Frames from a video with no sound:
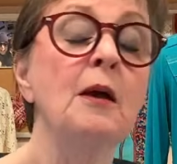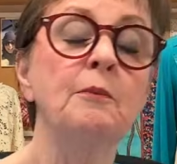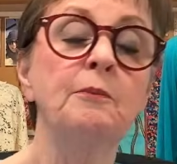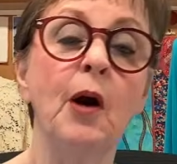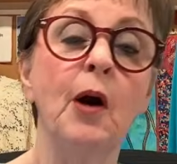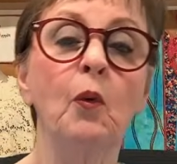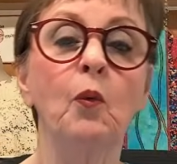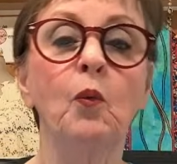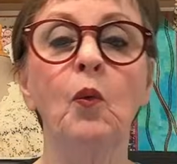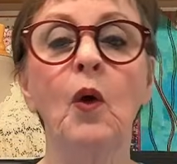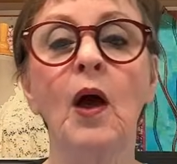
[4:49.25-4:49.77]

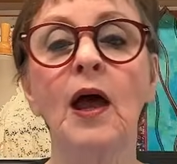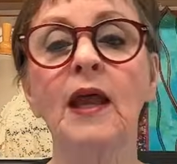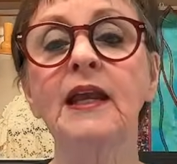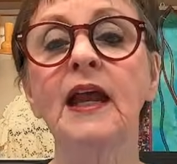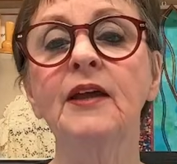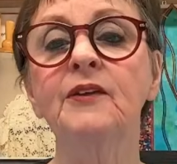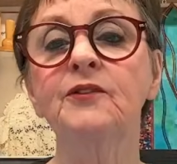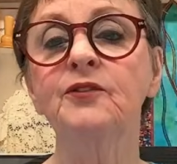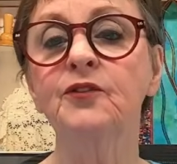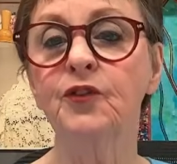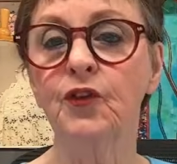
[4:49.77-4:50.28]
But when
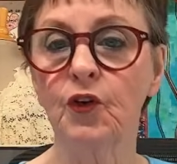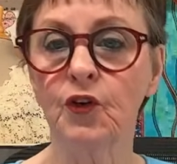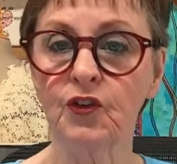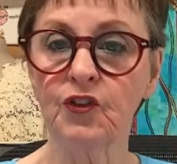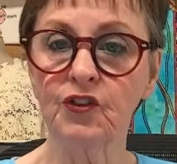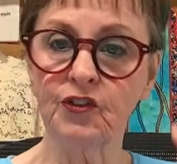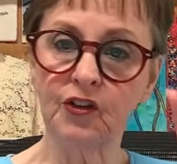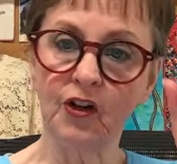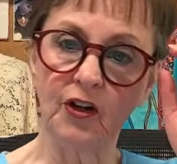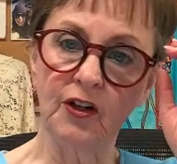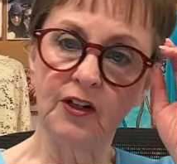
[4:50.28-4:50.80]
I
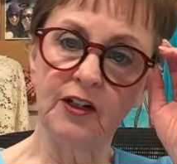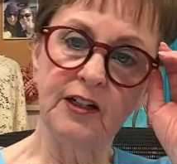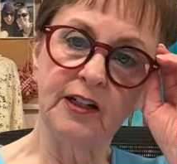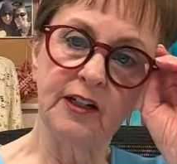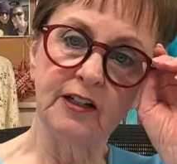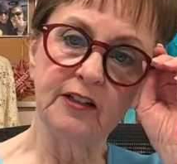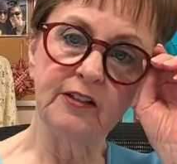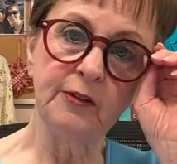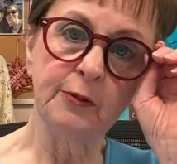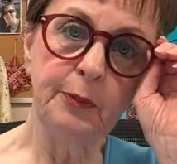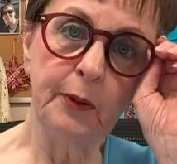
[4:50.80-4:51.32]
first started
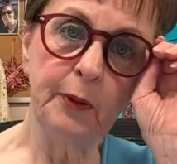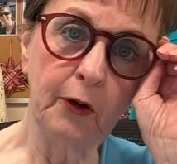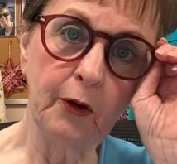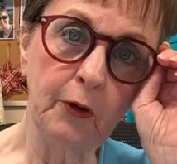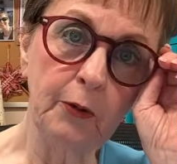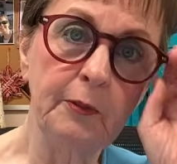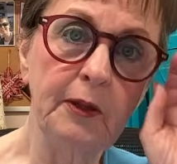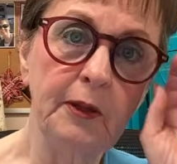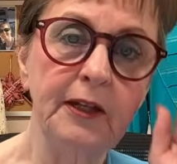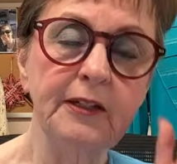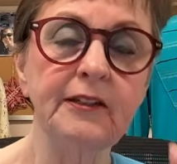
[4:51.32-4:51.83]

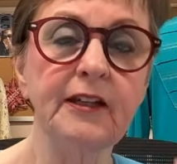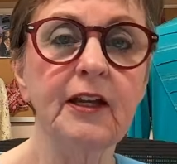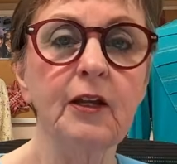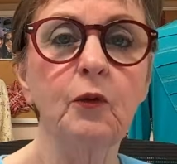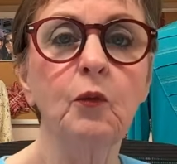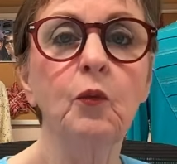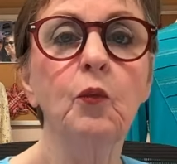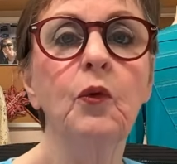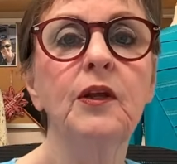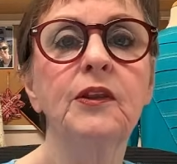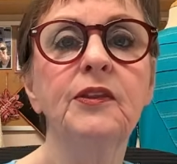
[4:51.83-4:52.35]

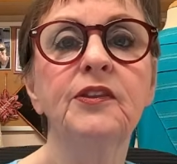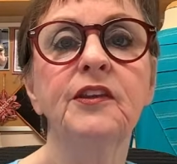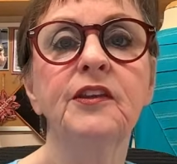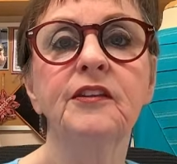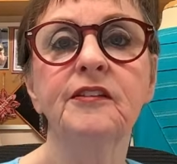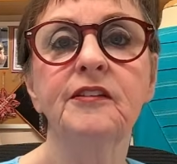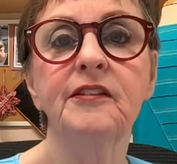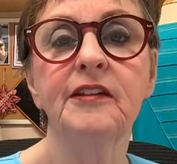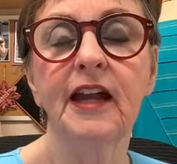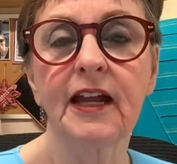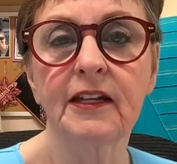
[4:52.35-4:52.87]
experimenting with
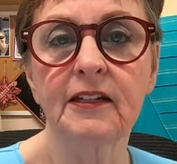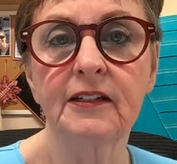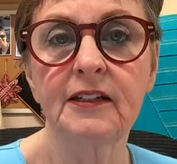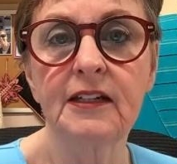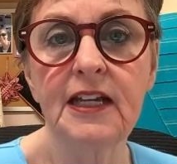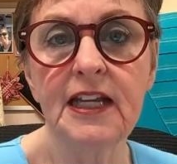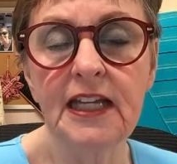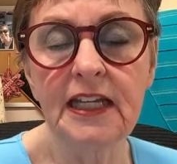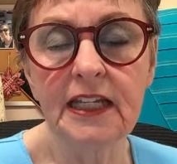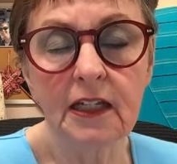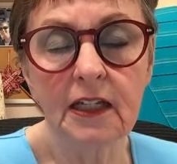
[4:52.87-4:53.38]
this
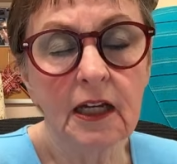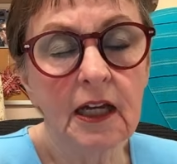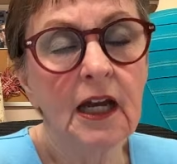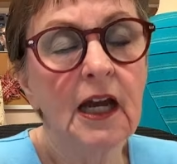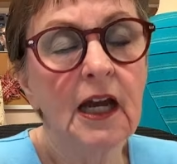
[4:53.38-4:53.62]
technique,